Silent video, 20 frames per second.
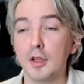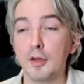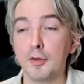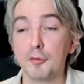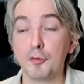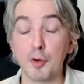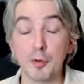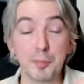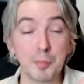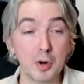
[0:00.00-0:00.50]

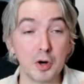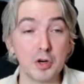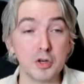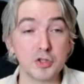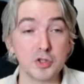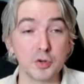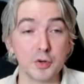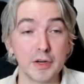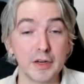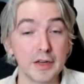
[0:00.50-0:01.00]
for
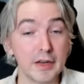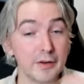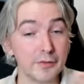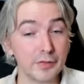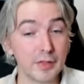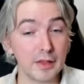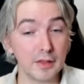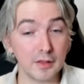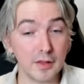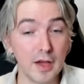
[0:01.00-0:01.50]
perjury if
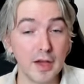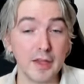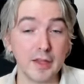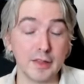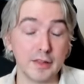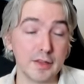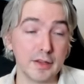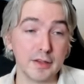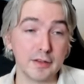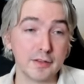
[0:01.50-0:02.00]
they lie
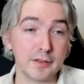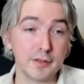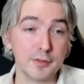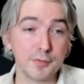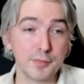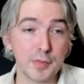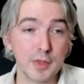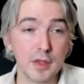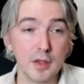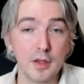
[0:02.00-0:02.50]
in this.
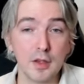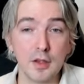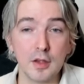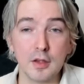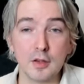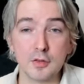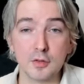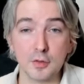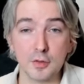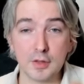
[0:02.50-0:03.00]

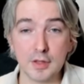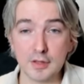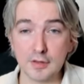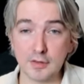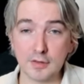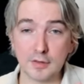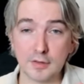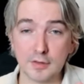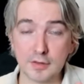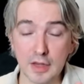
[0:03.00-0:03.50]
So this
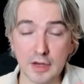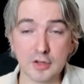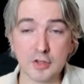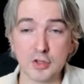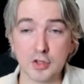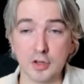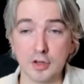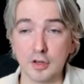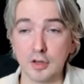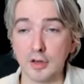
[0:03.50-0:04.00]

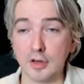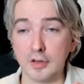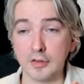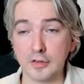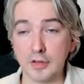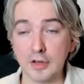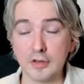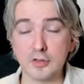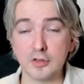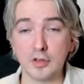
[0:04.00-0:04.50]
section
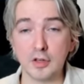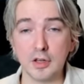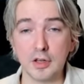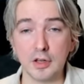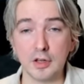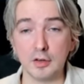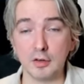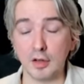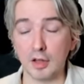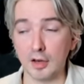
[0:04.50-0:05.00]

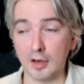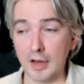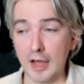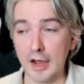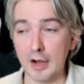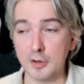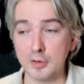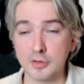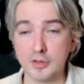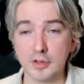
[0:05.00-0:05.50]
essentially
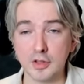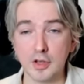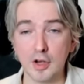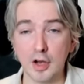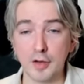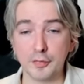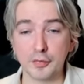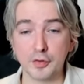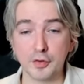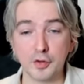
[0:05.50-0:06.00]
allows the
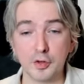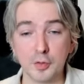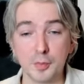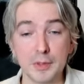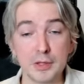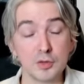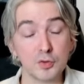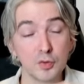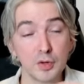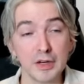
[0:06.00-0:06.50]
officer to
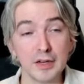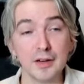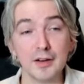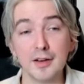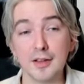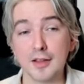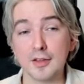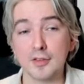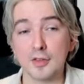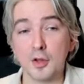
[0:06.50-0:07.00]
be treated
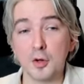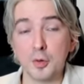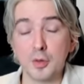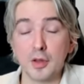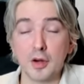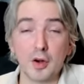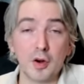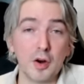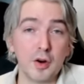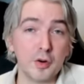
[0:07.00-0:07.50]
as though
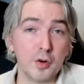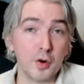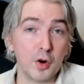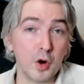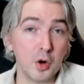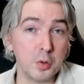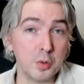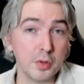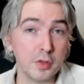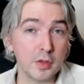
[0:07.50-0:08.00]
they are under
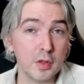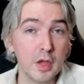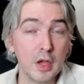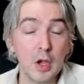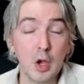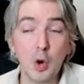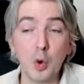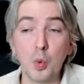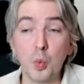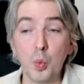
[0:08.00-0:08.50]
oath
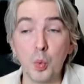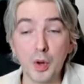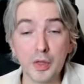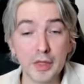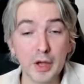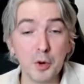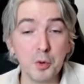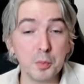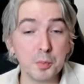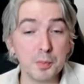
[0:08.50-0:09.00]

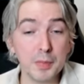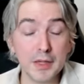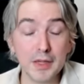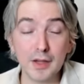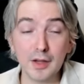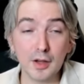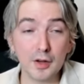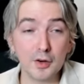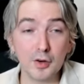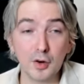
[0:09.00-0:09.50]
without
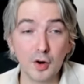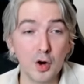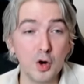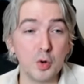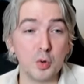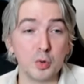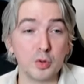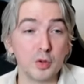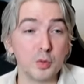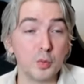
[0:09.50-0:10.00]
being under
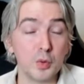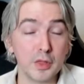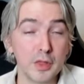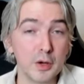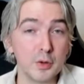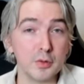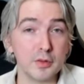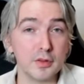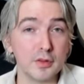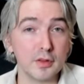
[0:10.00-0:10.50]
oath and
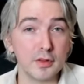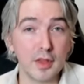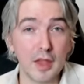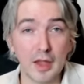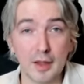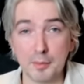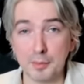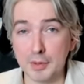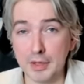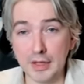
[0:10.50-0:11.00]
without
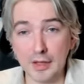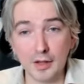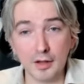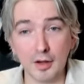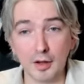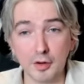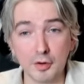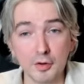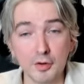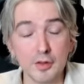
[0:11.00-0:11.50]
being
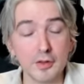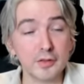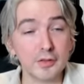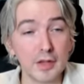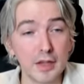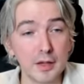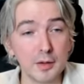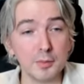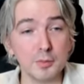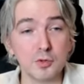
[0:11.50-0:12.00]
under the
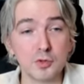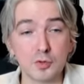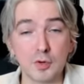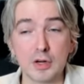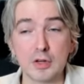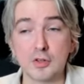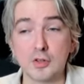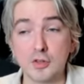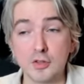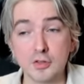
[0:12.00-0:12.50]
same
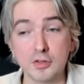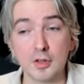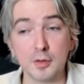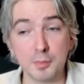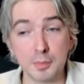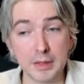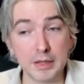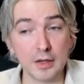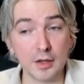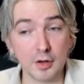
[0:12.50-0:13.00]
strictures that
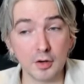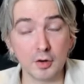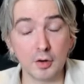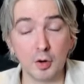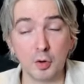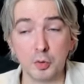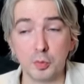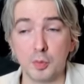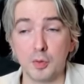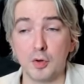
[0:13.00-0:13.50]
being under
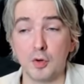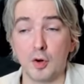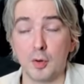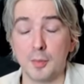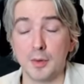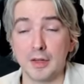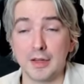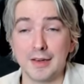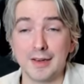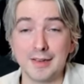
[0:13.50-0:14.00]
oath would
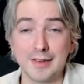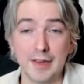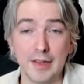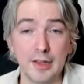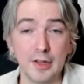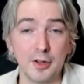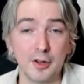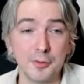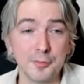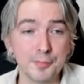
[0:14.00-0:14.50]
normally
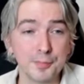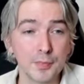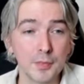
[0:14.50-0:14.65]
entail.